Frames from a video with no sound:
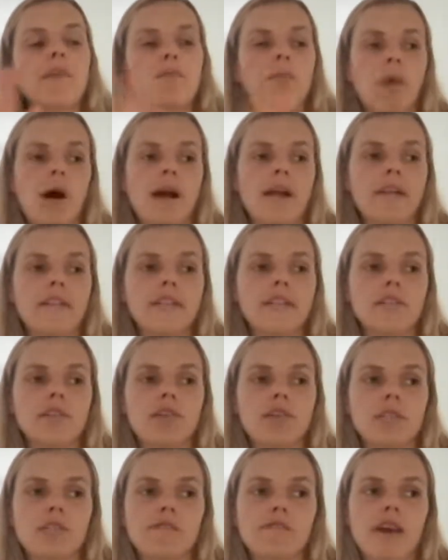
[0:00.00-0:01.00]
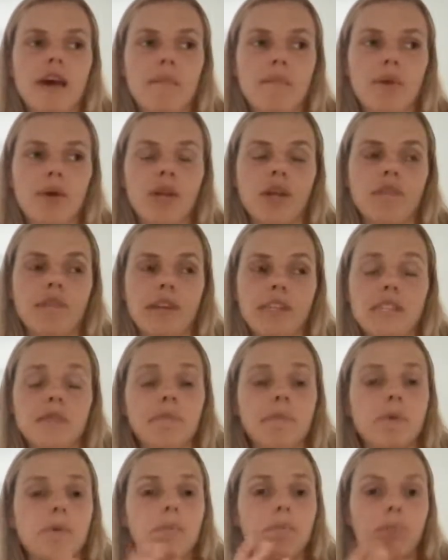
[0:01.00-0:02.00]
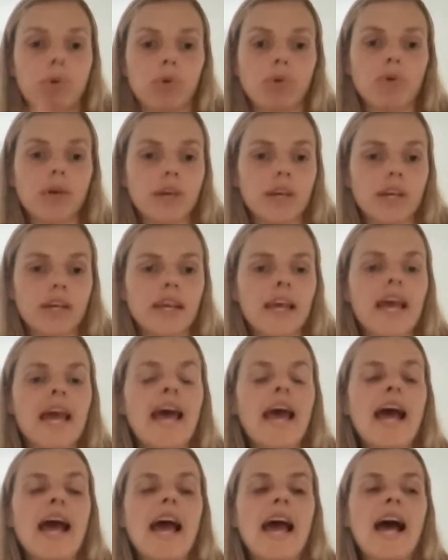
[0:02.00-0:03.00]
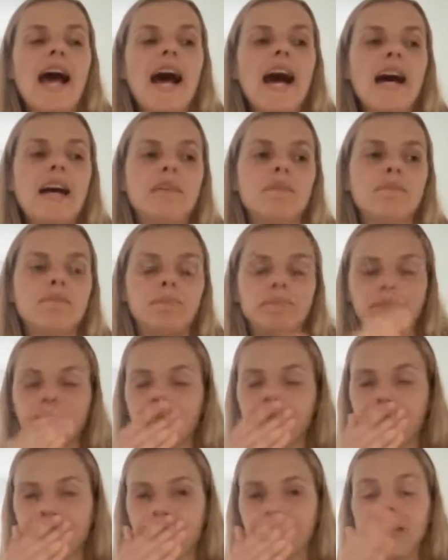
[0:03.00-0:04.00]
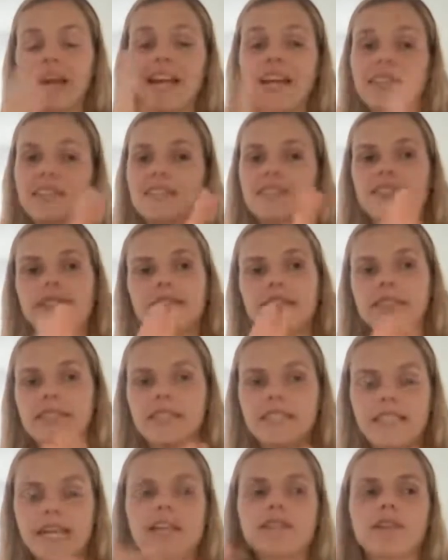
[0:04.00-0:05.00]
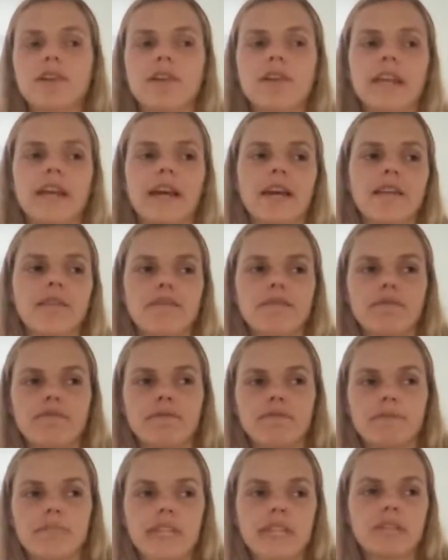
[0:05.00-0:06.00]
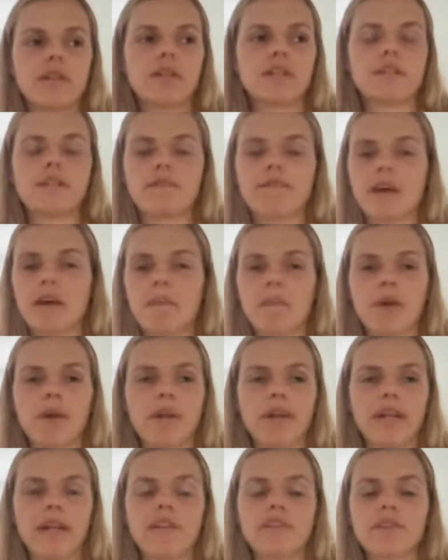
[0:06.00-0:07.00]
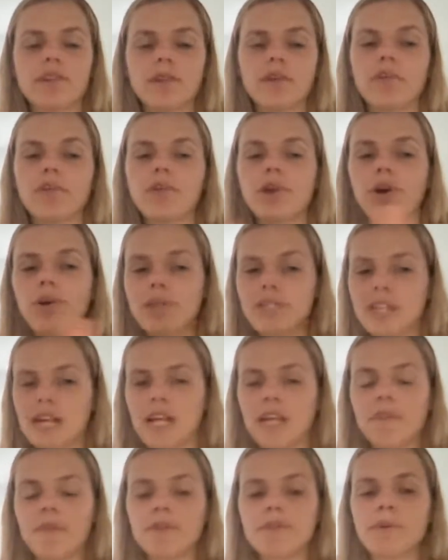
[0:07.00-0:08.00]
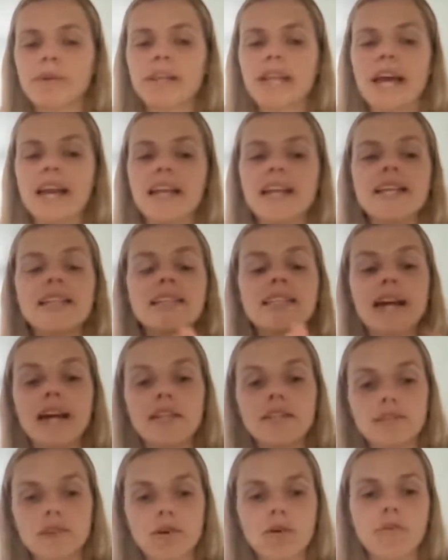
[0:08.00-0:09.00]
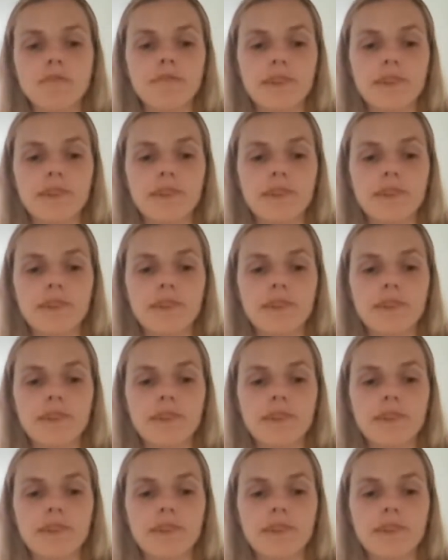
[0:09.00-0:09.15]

one detox and fat burning recipe book, and it says on there detox and fat burning, so you'll know exactly which one that is. That's all